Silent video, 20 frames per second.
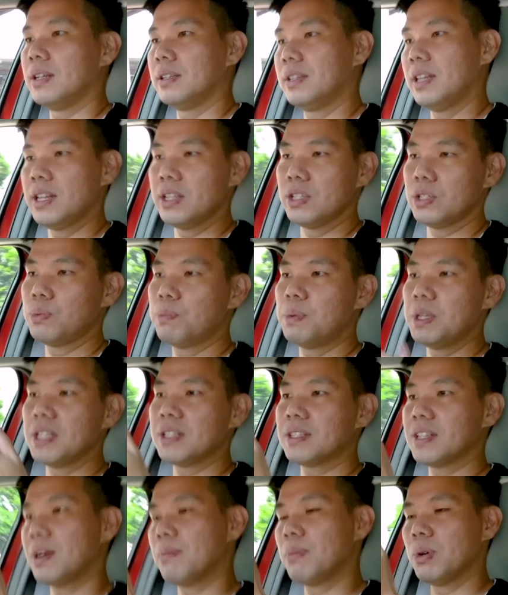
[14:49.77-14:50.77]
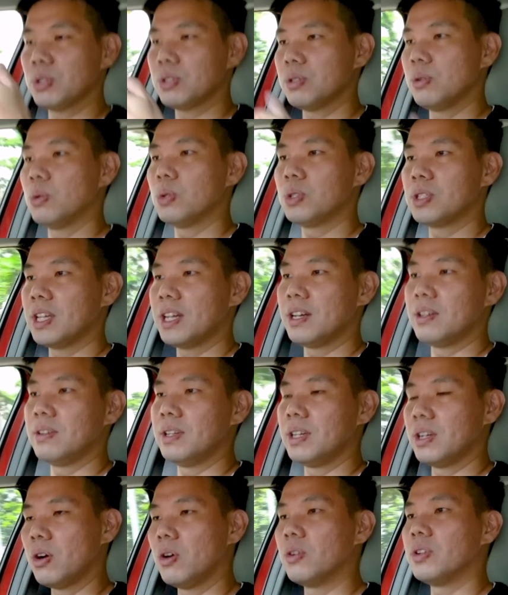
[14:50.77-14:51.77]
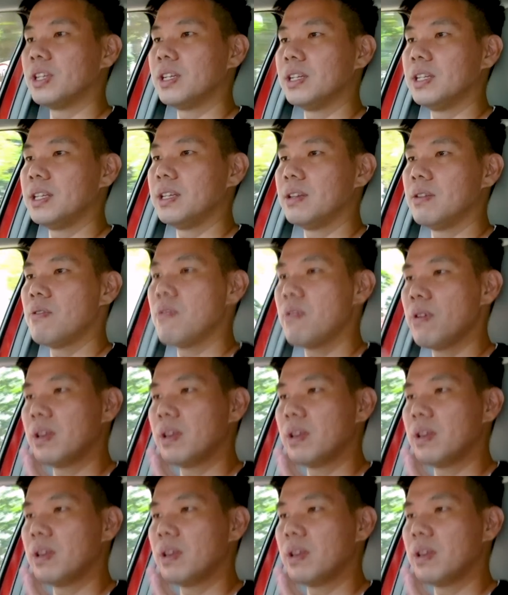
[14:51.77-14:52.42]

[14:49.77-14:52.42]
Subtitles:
then it speeds up or slows down accordingly.